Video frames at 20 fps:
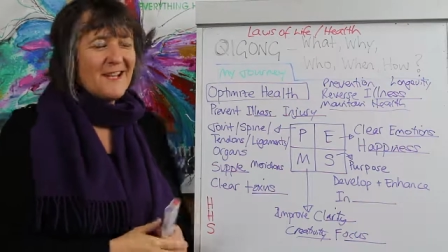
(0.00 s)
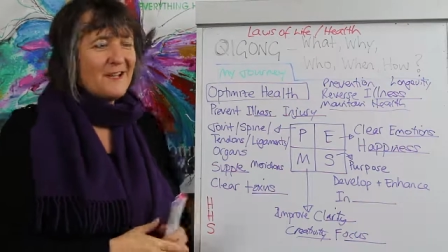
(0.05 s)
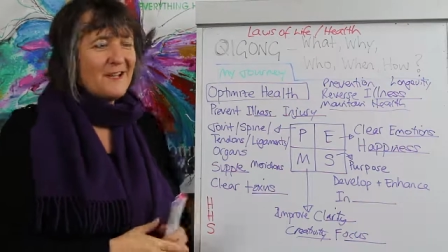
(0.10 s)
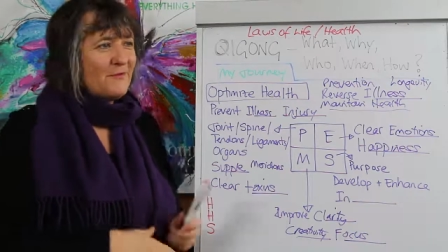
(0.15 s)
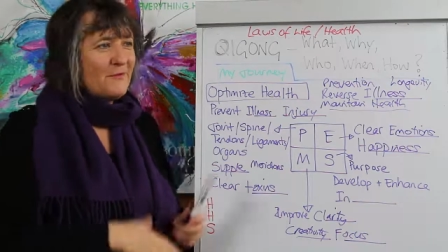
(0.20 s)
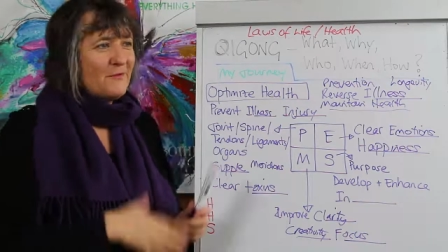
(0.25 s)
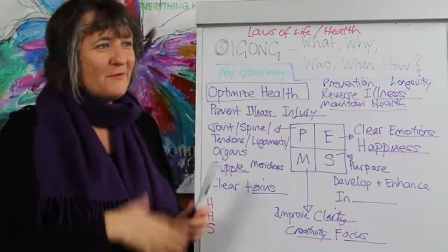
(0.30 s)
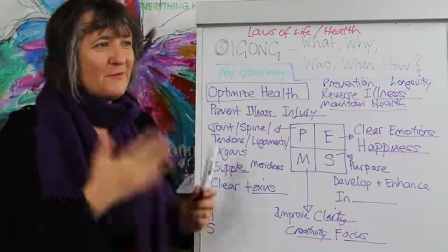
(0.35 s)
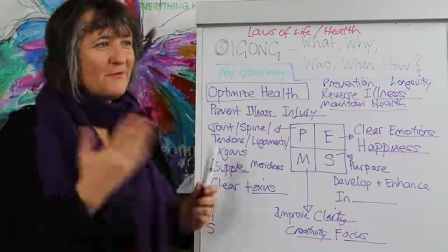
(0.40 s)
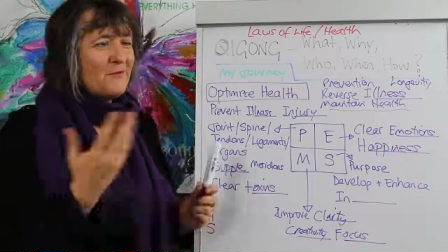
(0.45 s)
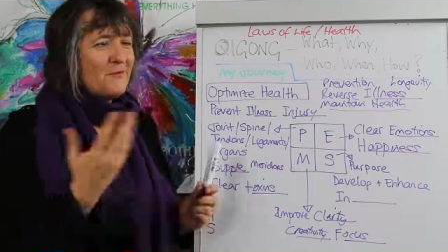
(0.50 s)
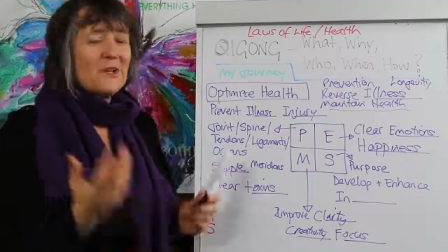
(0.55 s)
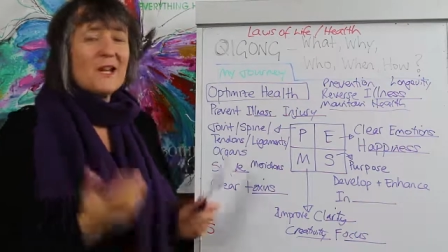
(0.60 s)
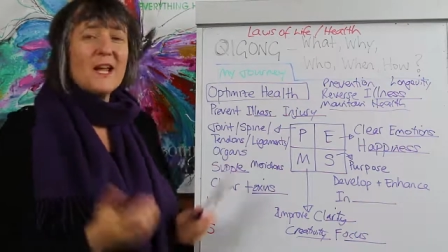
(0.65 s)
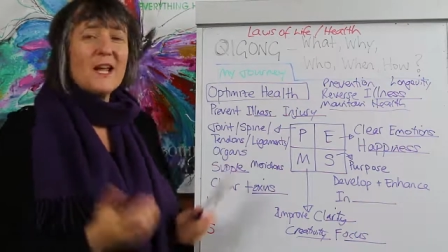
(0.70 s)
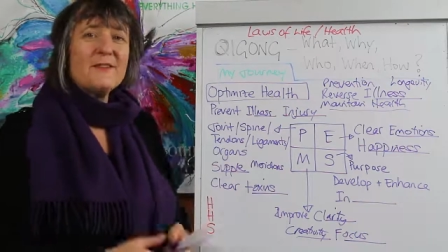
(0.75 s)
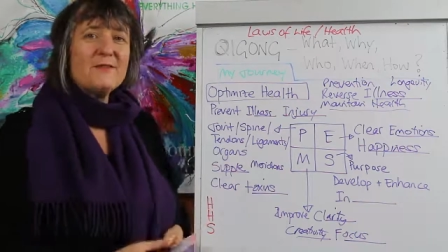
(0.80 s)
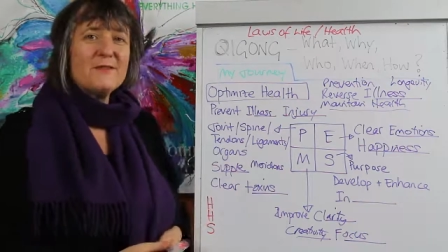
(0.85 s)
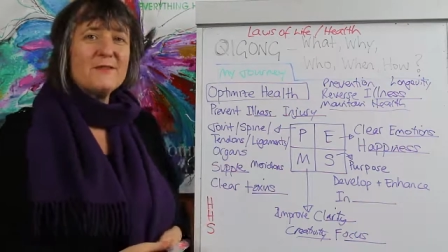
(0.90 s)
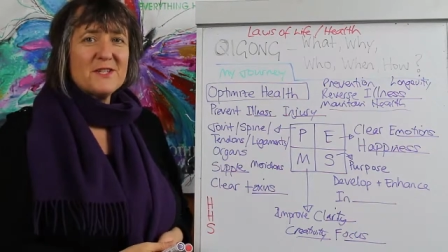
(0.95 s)
and for, for
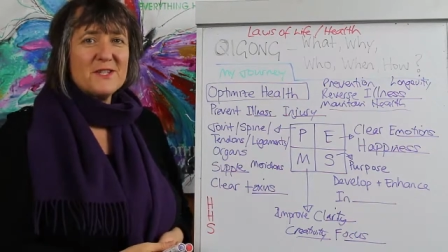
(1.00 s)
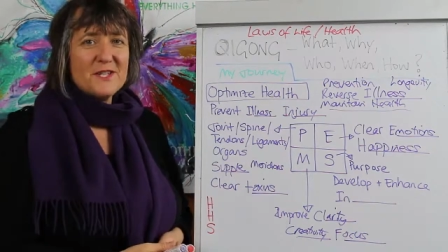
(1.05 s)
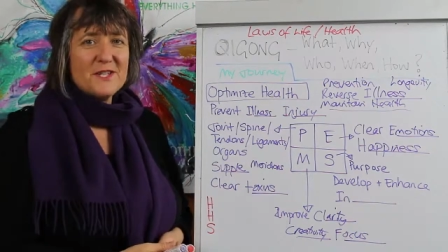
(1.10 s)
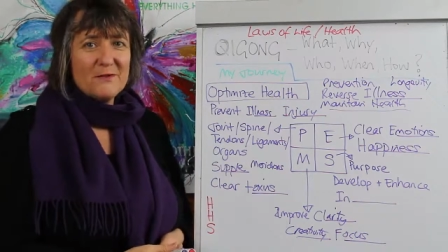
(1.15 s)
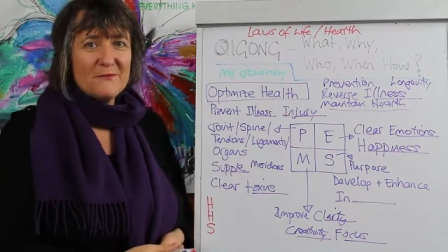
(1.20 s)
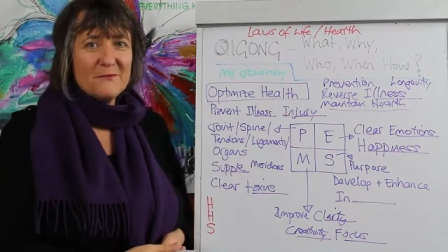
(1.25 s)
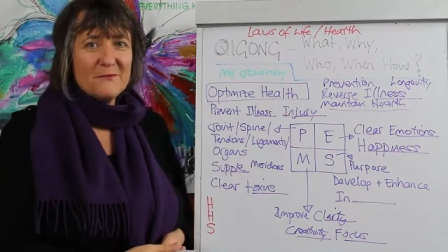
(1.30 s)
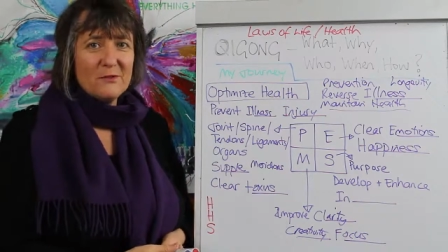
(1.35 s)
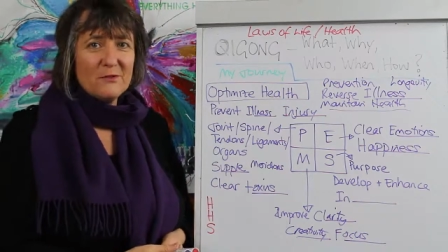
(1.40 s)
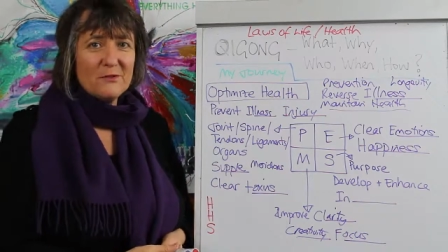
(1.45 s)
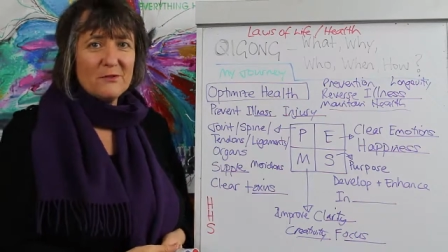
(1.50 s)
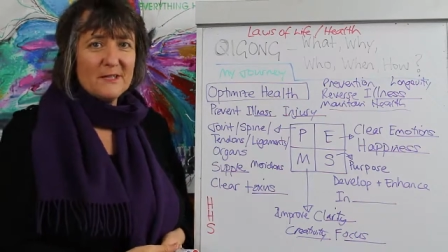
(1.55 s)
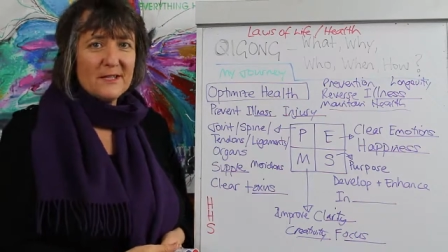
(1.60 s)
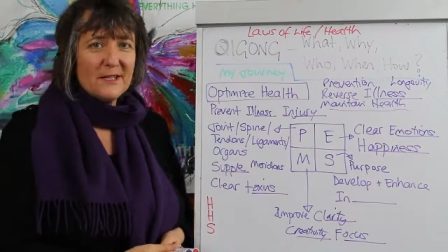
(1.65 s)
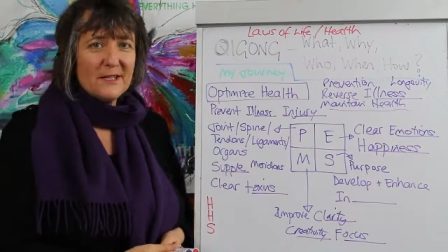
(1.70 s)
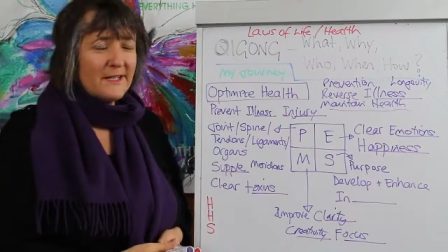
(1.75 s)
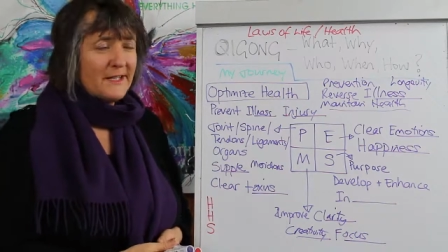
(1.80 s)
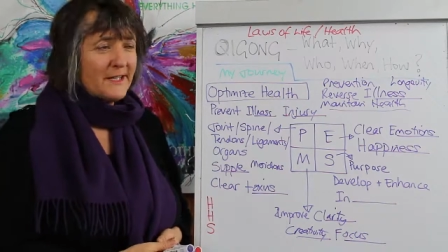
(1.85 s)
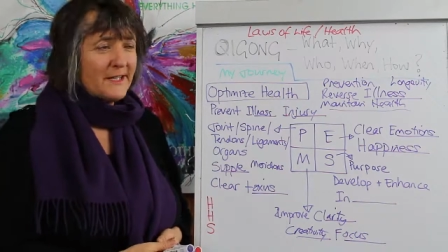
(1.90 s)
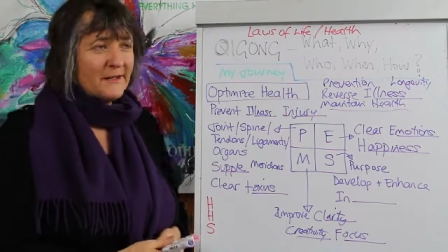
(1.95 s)
life in general.
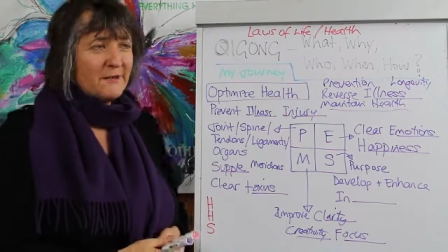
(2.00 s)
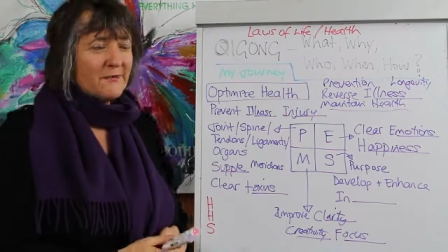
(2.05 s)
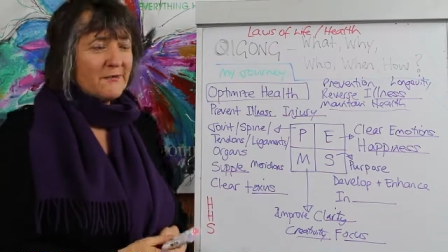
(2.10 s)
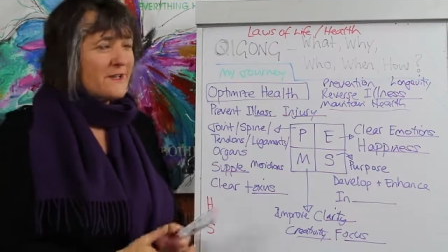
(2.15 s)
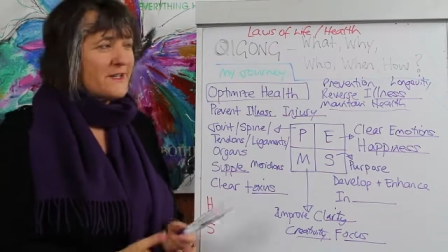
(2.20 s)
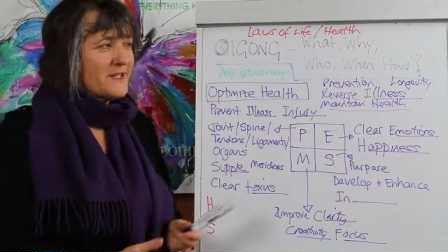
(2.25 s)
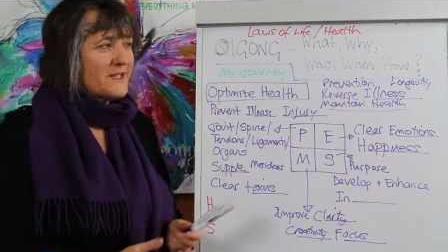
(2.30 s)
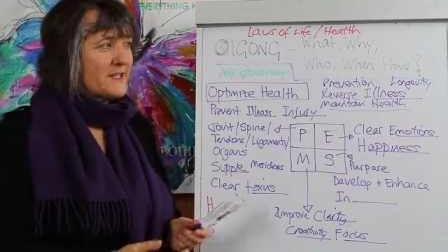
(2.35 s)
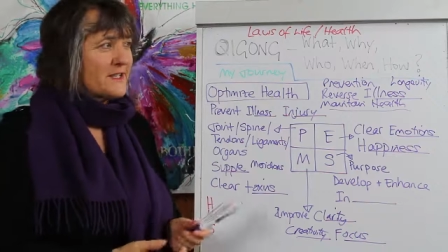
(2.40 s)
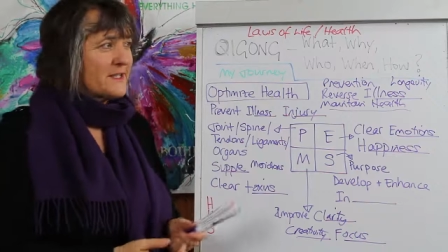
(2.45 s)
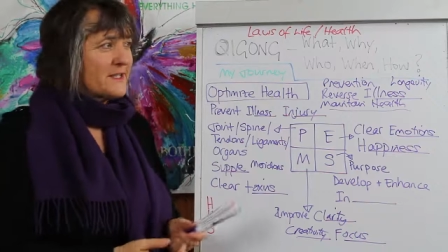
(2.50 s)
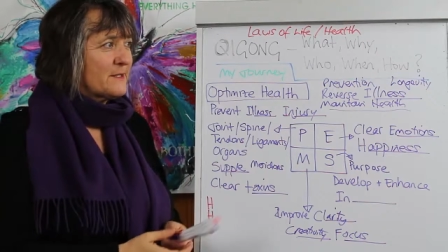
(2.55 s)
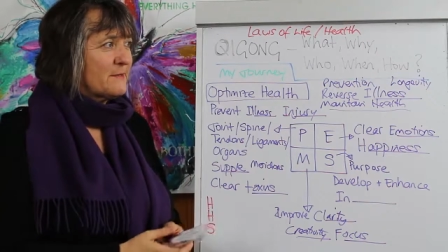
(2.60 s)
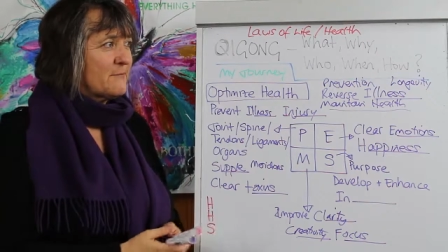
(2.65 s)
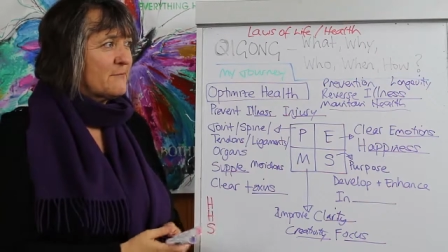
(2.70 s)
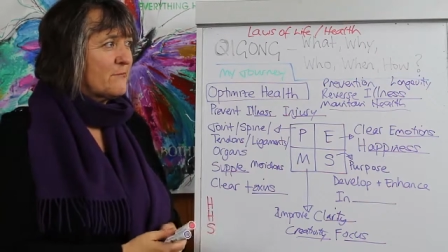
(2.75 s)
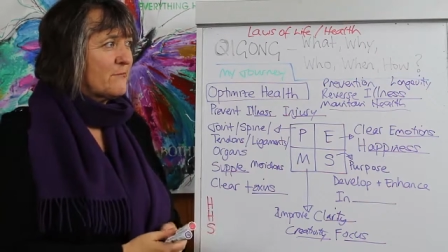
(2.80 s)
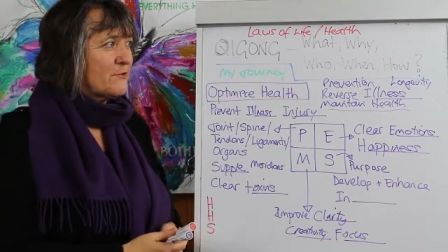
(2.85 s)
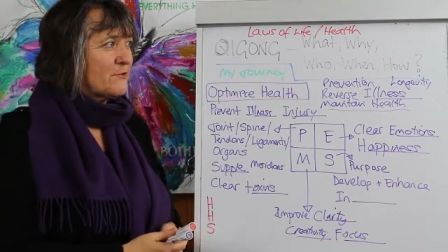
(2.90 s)
It increases